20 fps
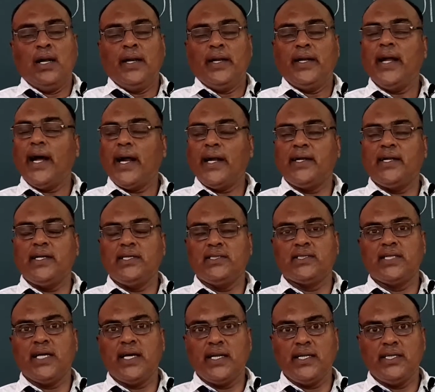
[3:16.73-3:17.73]
that is
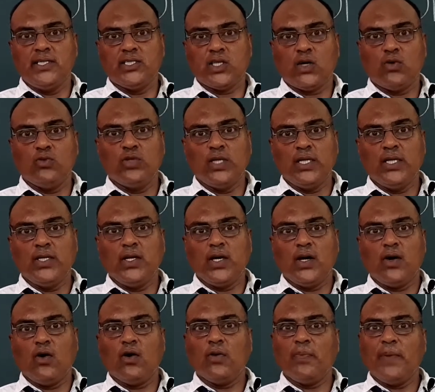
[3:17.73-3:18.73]
there in South India
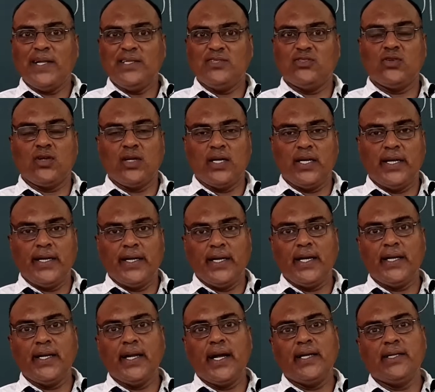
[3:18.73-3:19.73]
or Peninsular
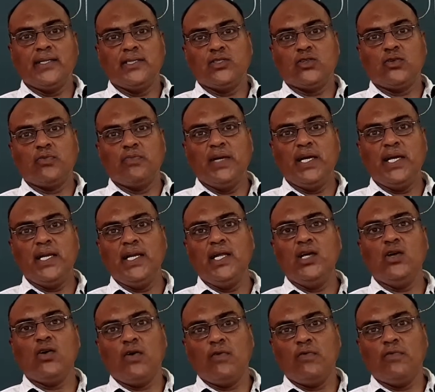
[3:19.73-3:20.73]
India, that is
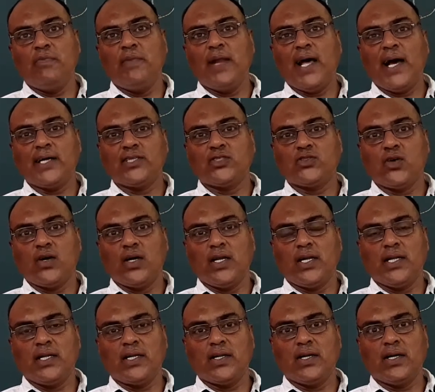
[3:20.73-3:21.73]
mainly of black soil
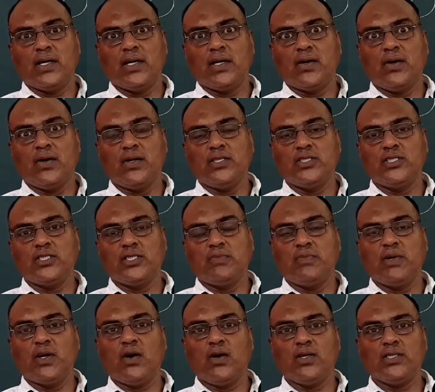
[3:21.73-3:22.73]
in origin,
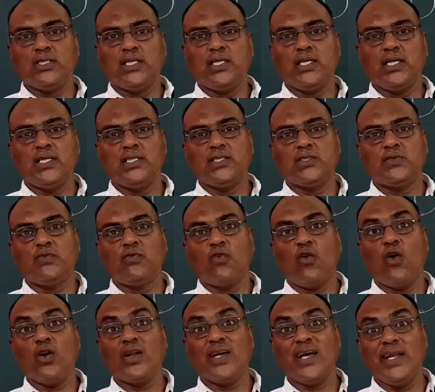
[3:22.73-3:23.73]
because it is
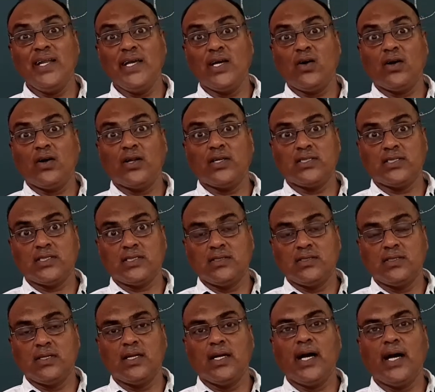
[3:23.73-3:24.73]
volcanic origin,
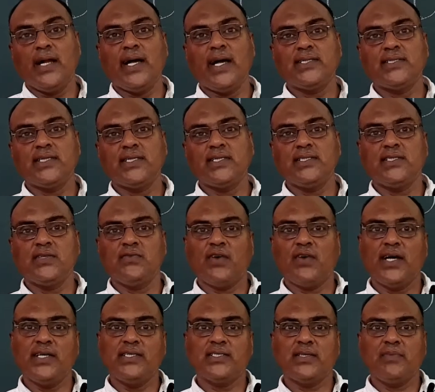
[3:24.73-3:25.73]
and that's the reason
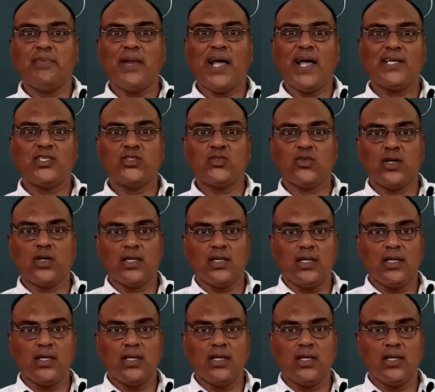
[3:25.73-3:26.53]
why it's a black soil.